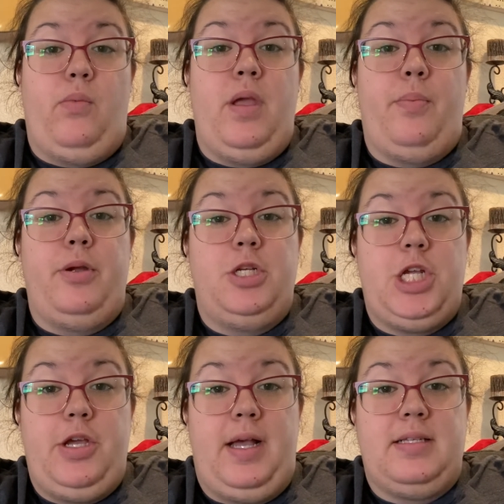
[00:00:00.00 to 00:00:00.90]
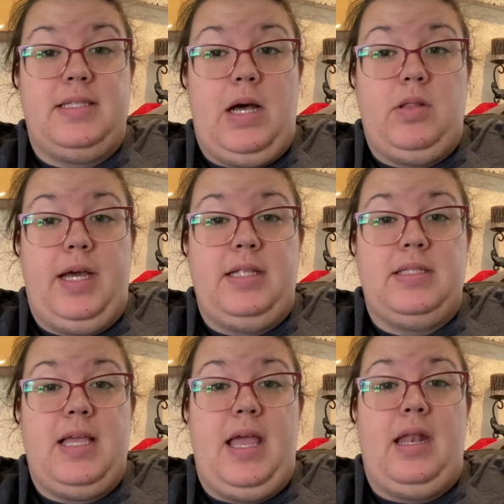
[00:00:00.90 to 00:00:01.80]
and we appreciate you guys'
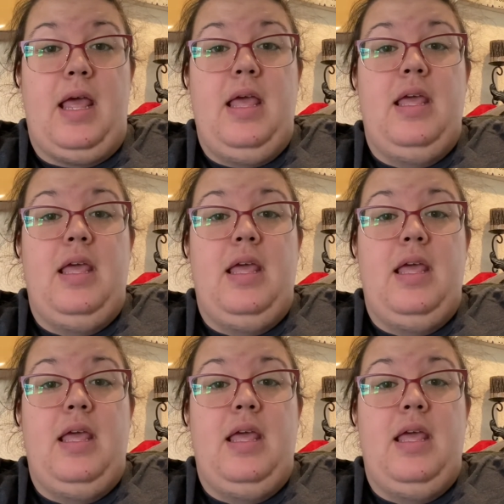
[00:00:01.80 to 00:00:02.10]
outlines, and